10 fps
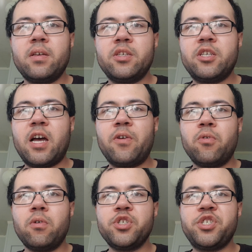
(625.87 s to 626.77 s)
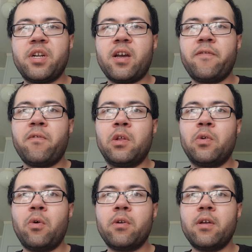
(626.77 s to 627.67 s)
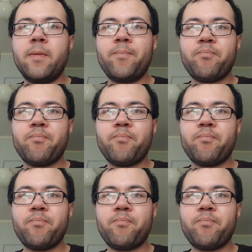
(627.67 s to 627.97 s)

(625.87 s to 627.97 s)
Star Wars Jedi Fallen Order.